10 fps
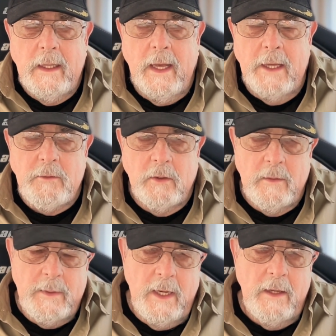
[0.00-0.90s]
I took
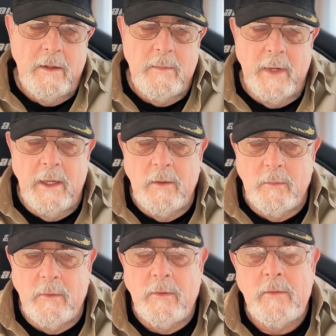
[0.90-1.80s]
him down to the mail
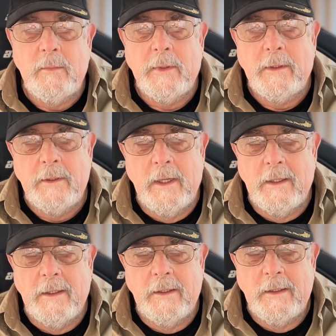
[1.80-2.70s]
room, and
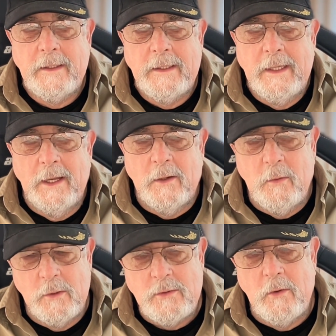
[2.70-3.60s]
of
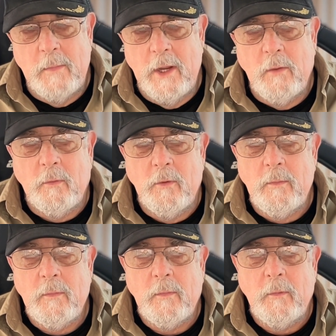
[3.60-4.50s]
course our mail
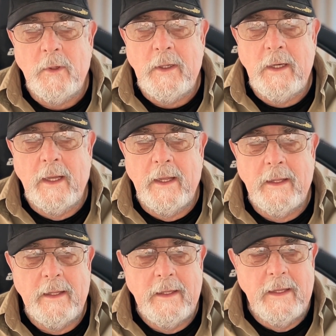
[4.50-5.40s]
room would
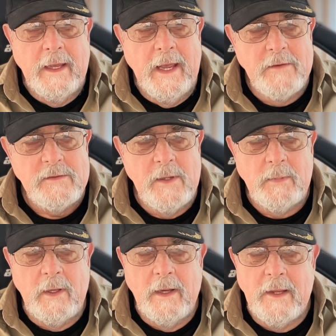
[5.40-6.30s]
have
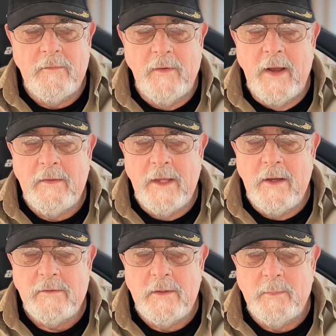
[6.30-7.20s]
something like
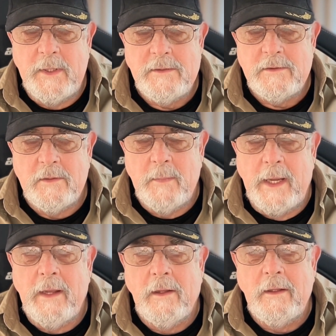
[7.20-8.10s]
5,000 pieces of
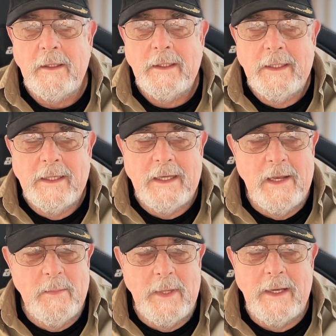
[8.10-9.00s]
mail
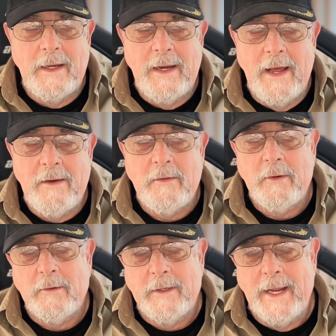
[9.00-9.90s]
come in and out of
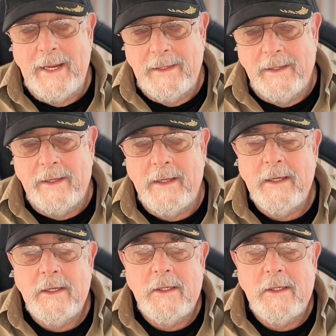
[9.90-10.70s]
there daily.